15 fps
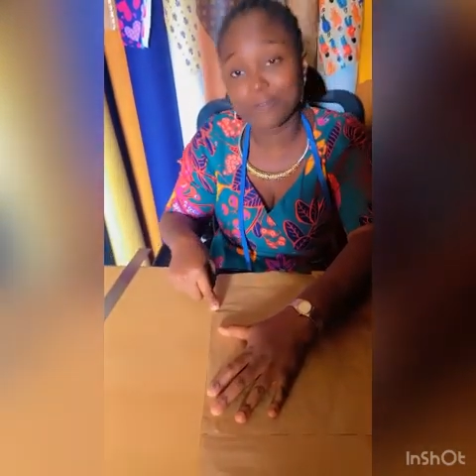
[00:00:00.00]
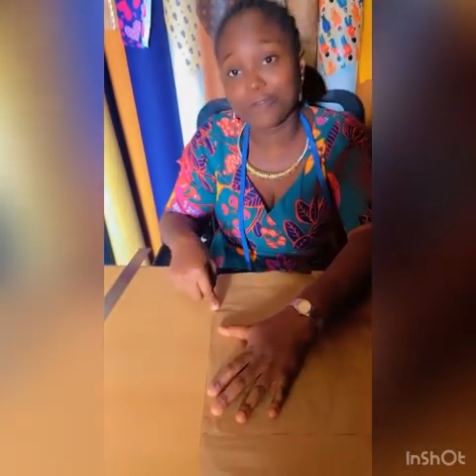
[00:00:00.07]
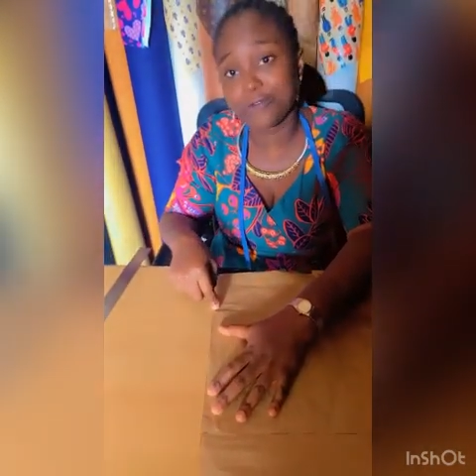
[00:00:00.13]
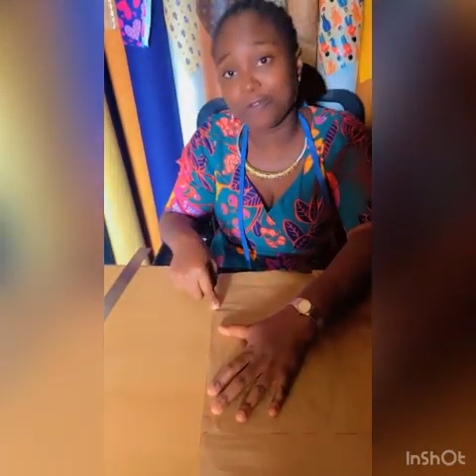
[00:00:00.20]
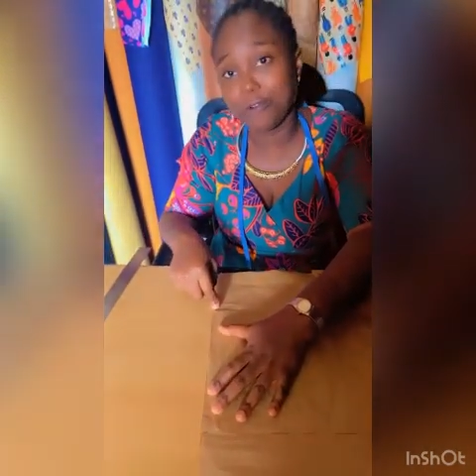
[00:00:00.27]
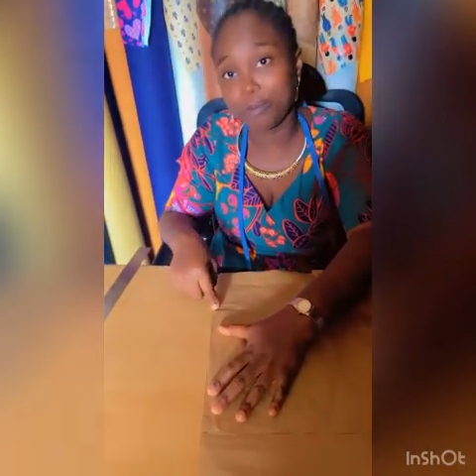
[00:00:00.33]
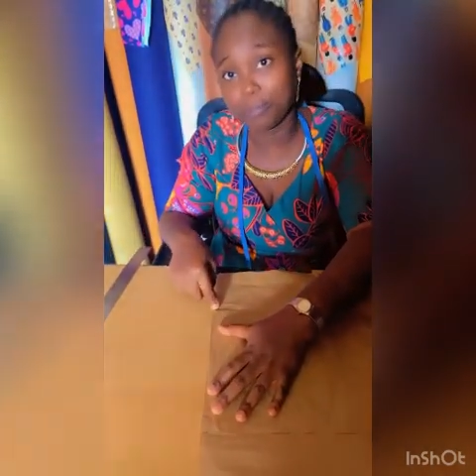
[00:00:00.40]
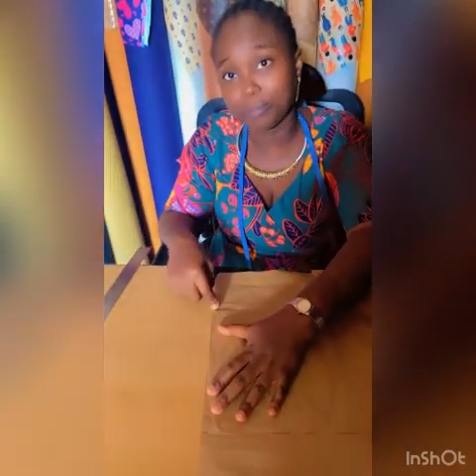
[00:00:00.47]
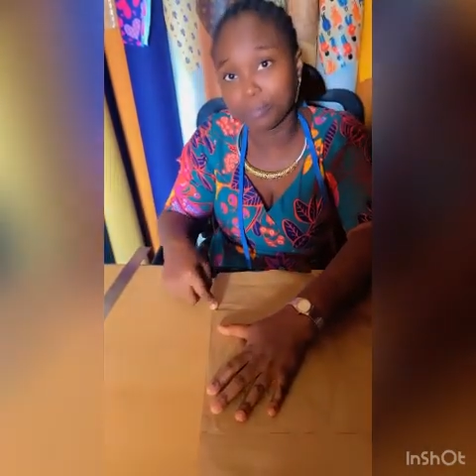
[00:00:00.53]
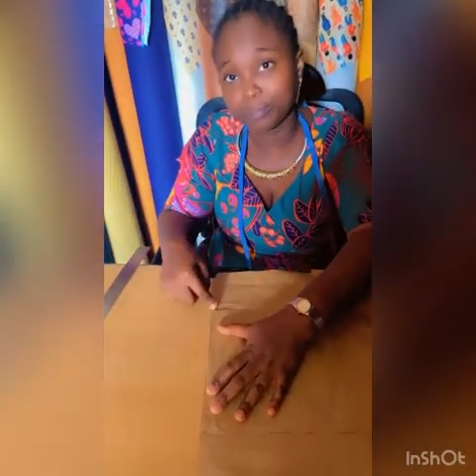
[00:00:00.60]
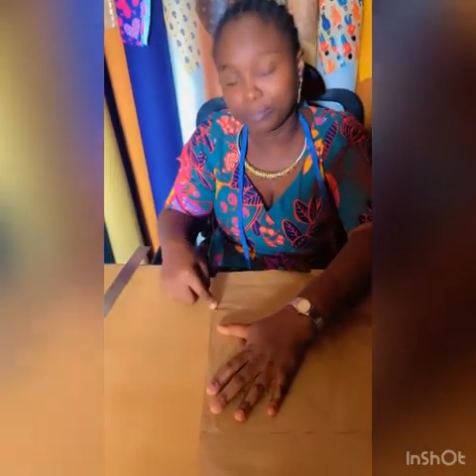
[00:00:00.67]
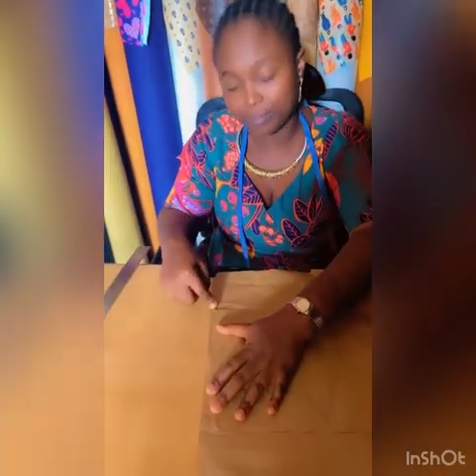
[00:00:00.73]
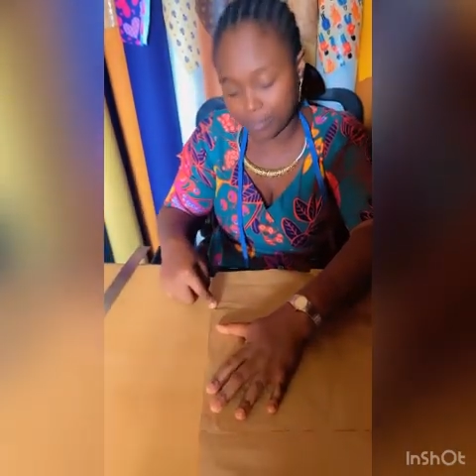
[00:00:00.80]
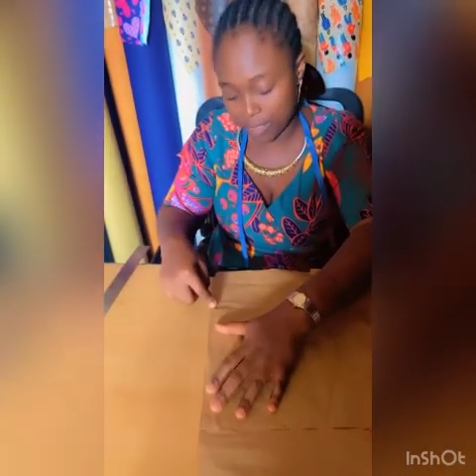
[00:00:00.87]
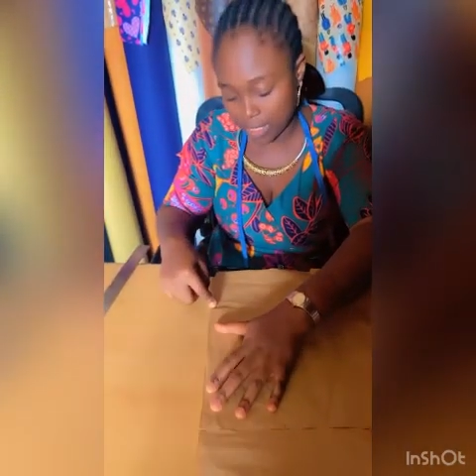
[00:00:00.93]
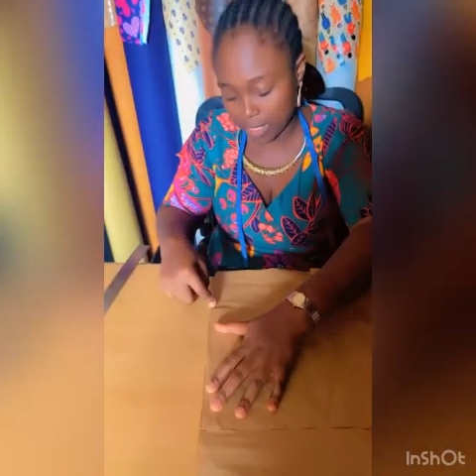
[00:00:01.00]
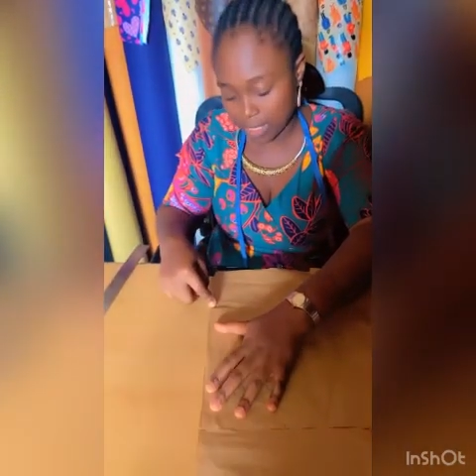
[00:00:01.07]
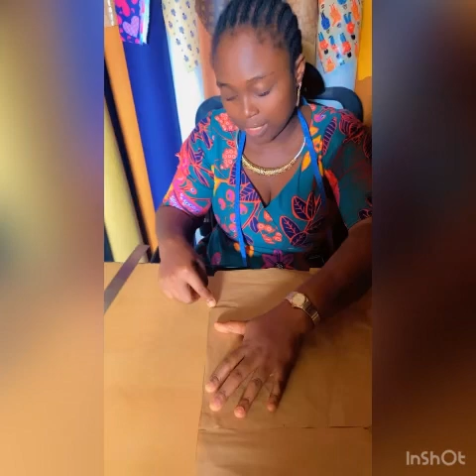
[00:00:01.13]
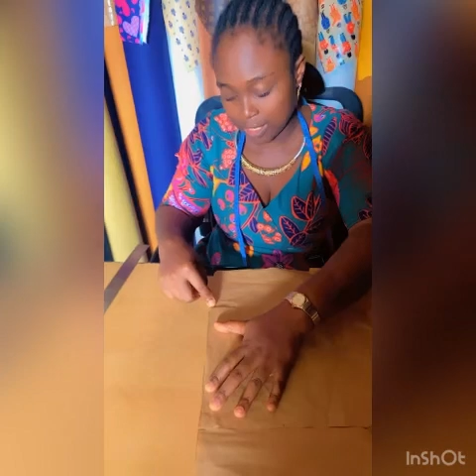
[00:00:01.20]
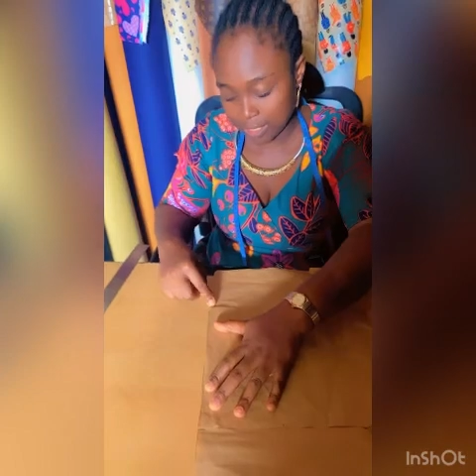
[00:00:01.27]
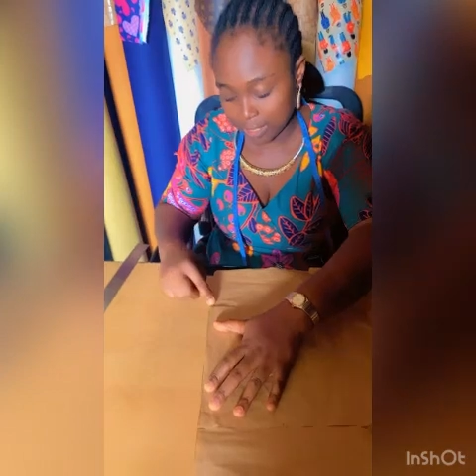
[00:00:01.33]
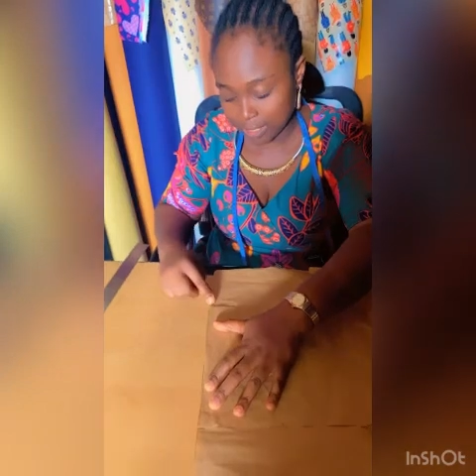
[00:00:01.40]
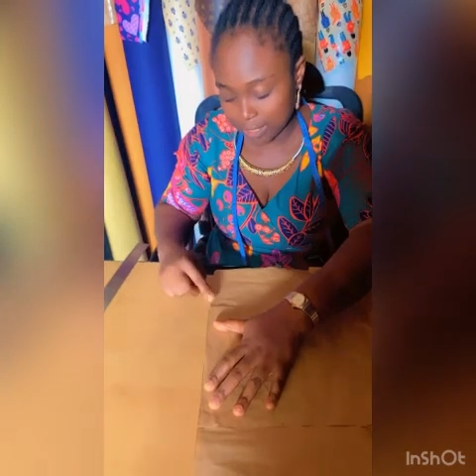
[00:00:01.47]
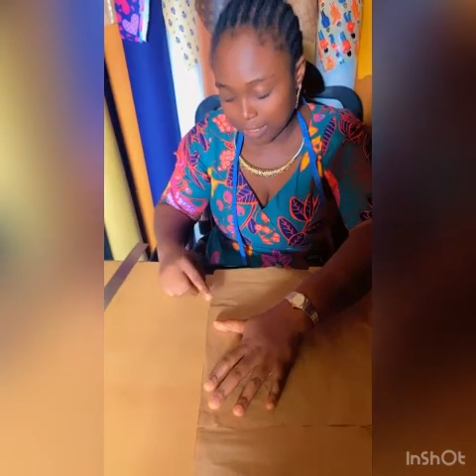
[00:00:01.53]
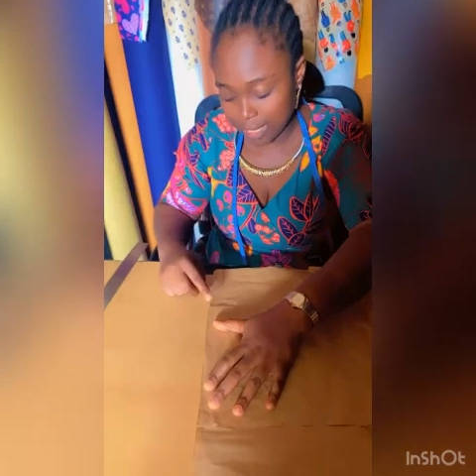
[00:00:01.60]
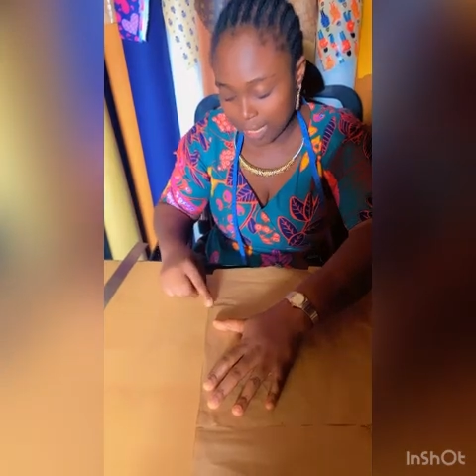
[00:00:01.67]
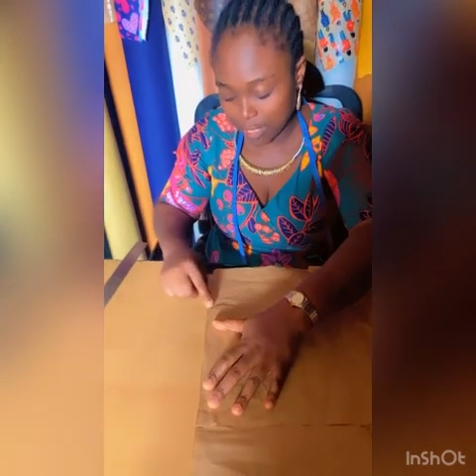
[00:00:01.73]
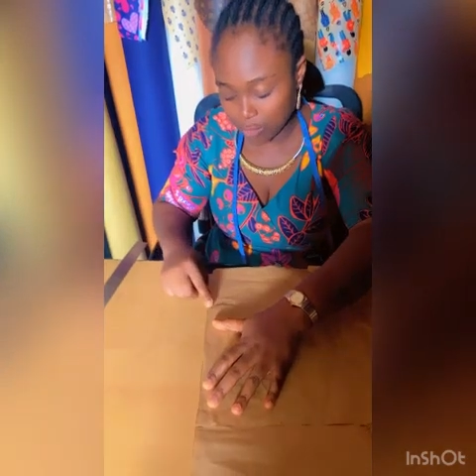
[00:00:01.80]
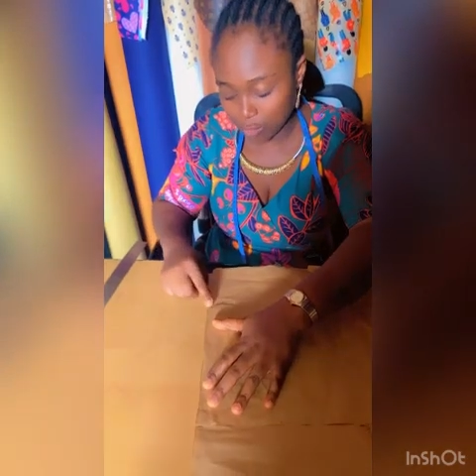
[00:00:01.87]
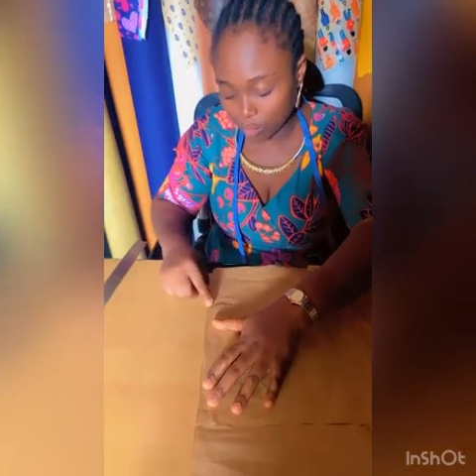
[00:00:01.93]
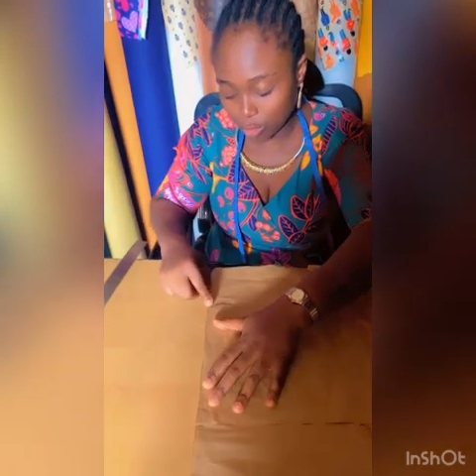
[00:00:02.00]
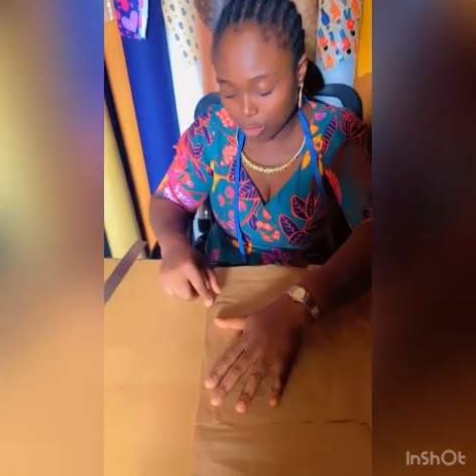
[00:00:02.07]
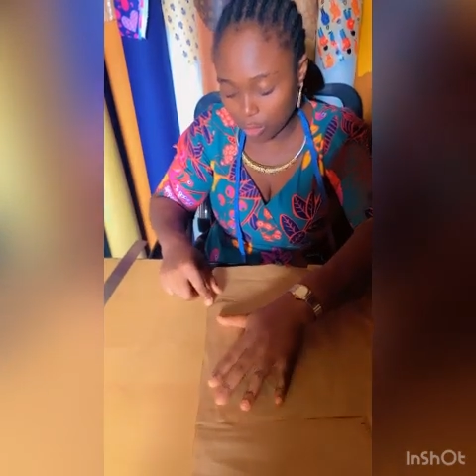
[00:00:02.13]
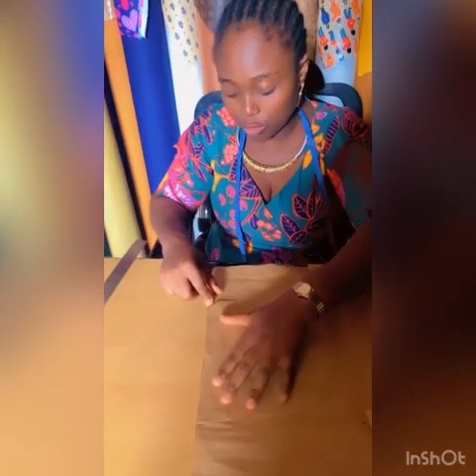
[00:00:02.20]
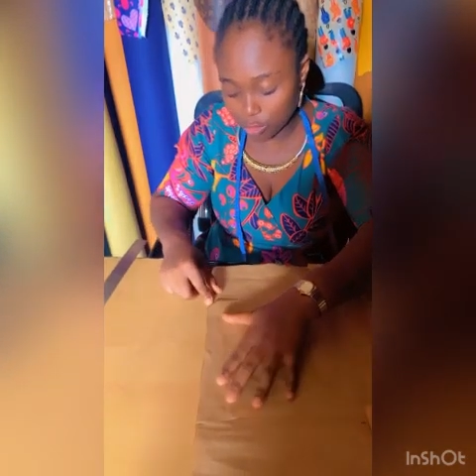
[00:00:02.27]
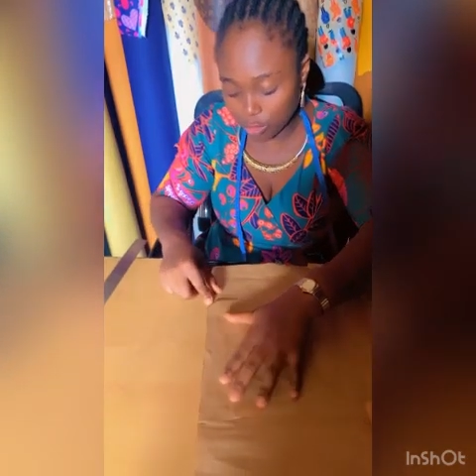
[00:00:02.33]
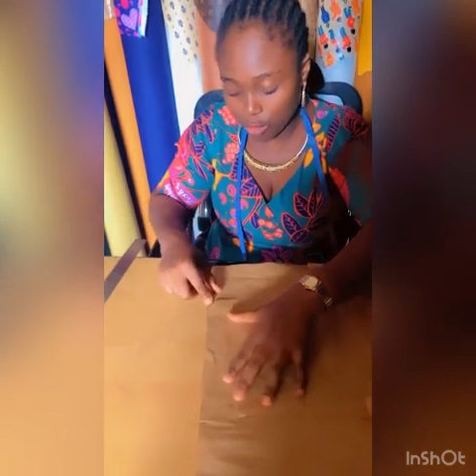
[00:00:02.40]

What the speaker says: from. Then you turn